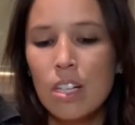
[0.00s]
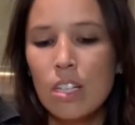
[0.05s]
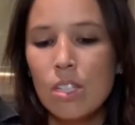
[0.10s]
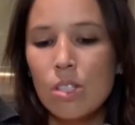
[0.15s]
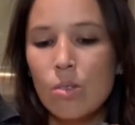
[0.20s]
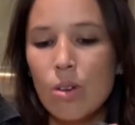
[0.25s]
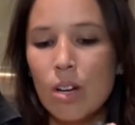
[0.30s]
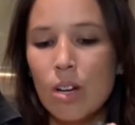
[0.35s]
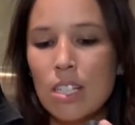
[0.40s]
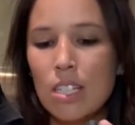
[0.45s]

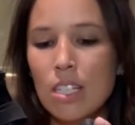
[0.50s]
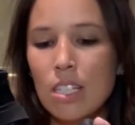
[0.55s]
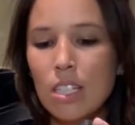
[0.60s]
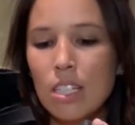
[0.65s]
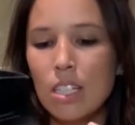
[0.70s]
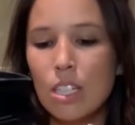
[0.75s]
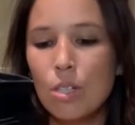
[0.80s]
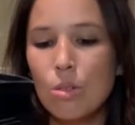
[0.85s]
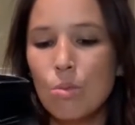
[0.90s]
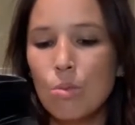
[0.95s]
So
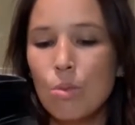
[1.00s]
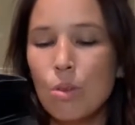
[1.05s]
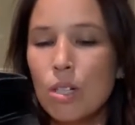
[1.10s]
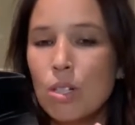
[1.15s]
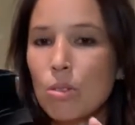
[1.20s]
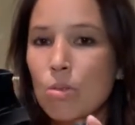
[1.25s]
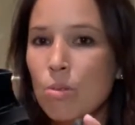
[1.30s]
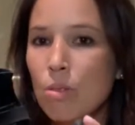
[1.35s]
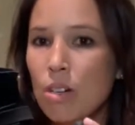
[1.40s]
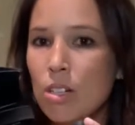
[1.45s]
ideally, you
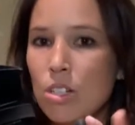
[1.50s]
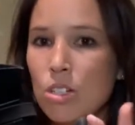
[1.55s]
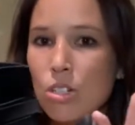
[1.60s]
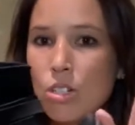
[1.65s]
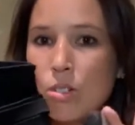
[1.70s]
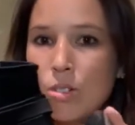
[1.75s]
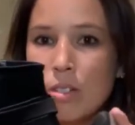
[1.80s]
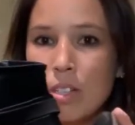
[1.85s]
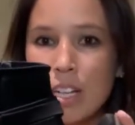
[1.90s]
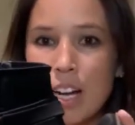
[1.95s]
wouldn't want a
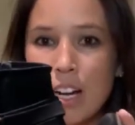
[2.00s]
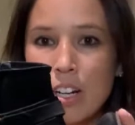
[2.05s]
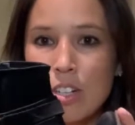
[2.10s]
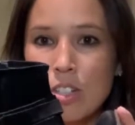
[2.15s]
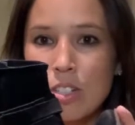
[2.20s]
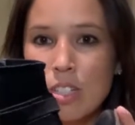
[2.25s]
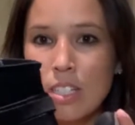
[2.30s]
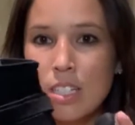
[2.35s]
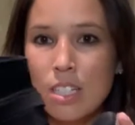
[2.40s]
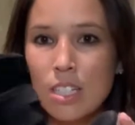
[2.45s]
shoe that
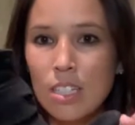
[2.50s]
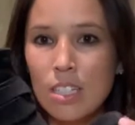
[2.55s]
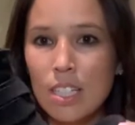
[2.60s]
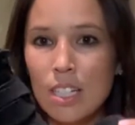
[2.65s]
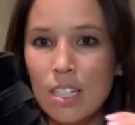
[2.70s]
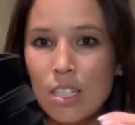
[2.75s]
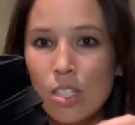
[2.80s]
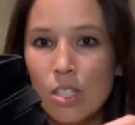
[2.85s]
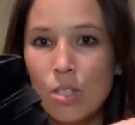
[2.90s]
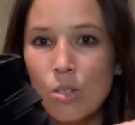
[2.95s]
actually did
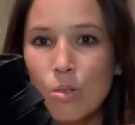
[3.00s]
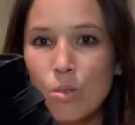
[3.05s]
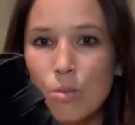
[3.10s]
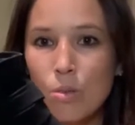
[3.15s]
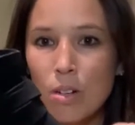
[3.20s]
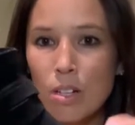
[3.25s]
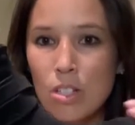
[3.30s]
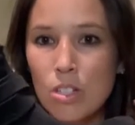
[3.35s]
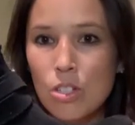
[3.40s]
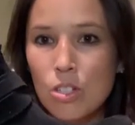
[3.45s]
this. You would
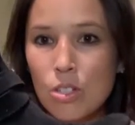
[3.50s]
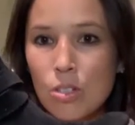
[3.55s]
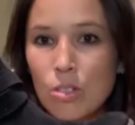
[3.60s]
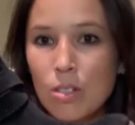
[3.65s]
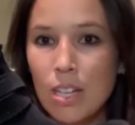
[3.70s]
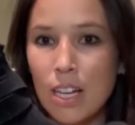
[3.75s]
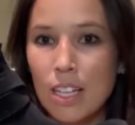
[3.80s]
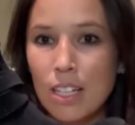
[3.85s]
want a shoe